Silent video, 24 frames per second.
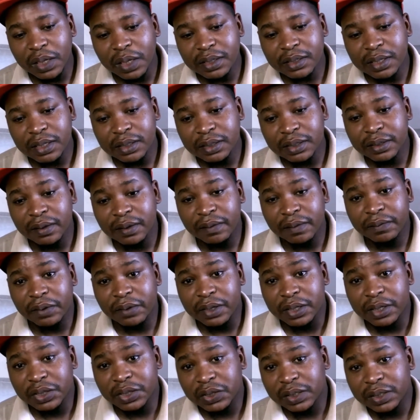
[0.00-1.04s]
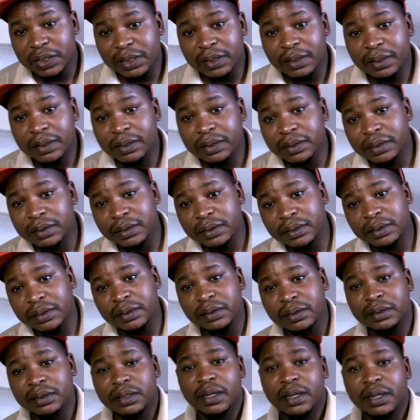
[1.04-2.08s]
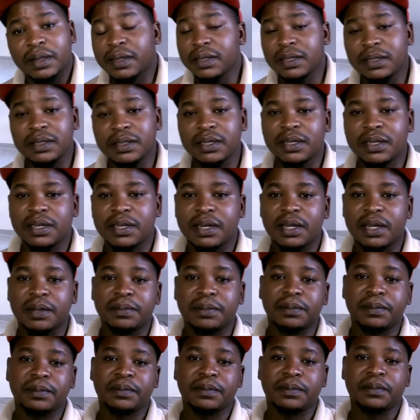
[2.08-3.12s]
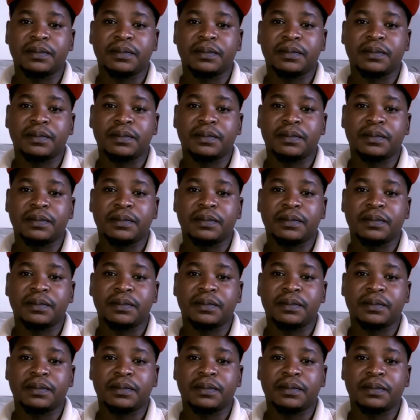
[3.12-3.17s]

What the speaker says: setting for each other. This is a trap.